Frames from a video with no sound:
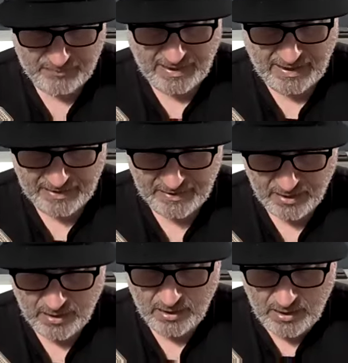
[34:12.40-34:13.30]
that, and
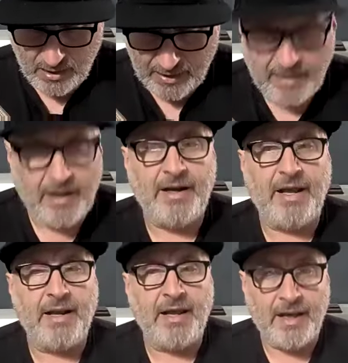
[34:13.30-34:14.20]

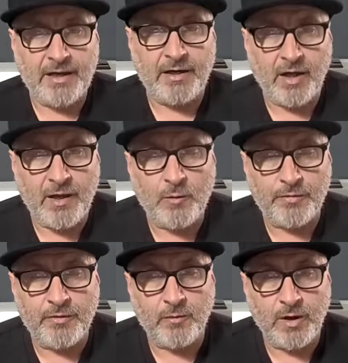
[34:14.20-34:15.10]
how can I help
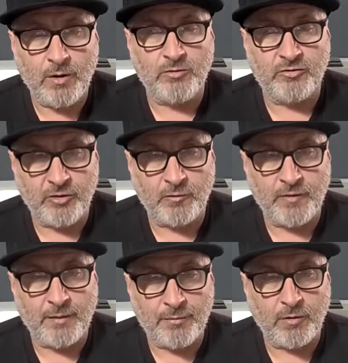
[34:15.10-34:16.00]
the world solve
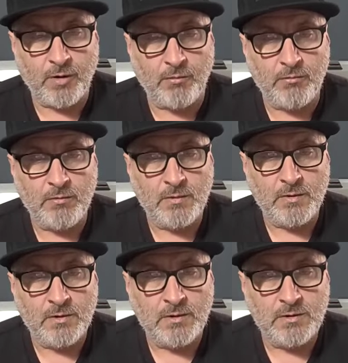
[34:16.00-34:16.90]
that problem?
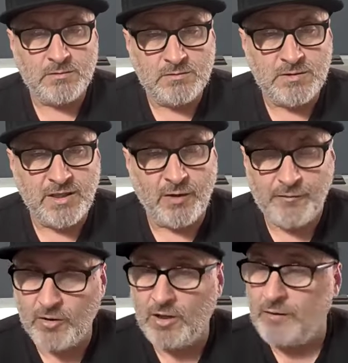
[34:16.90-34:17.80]
You know,
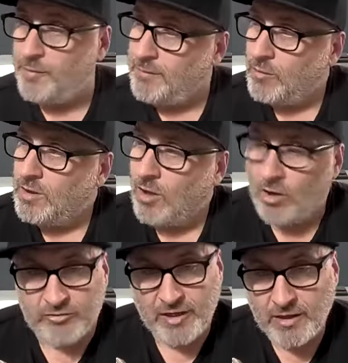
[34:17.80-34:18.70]
if people are
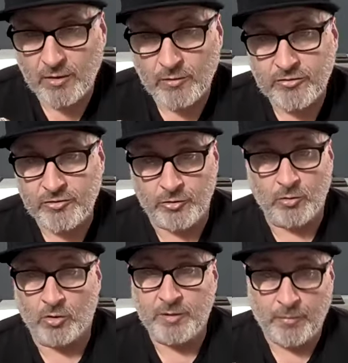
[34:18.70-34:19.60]
lost and they don't know what to do,
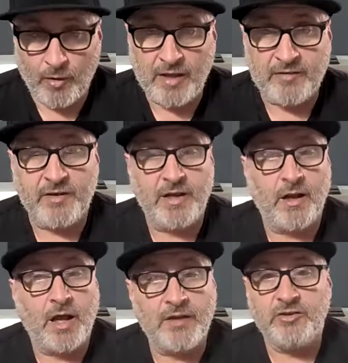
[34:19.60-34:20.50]
or depressed and they're
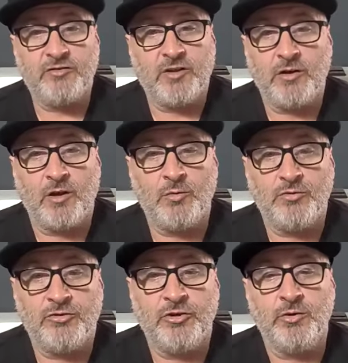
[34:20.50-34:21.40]
like, I just don't know what
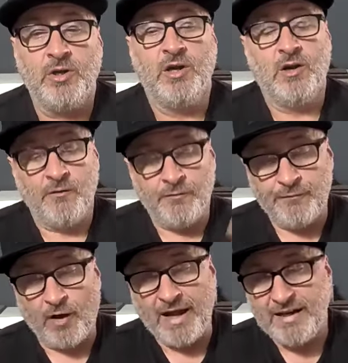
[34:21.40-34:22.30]
to do,
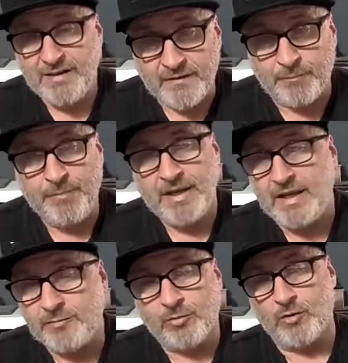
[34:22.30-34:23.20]
find the
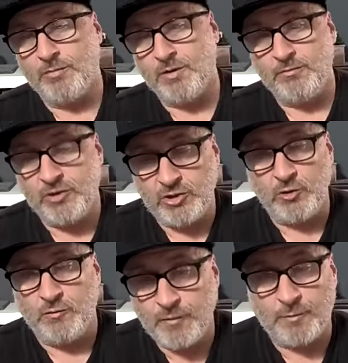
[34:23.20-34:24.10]
biggest problem that you
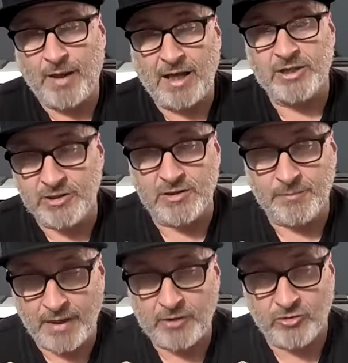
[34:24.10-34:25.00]
feel passionate
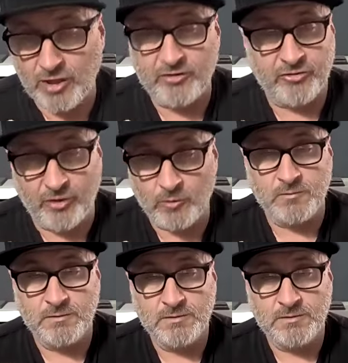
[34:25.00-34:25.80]
about trying to solve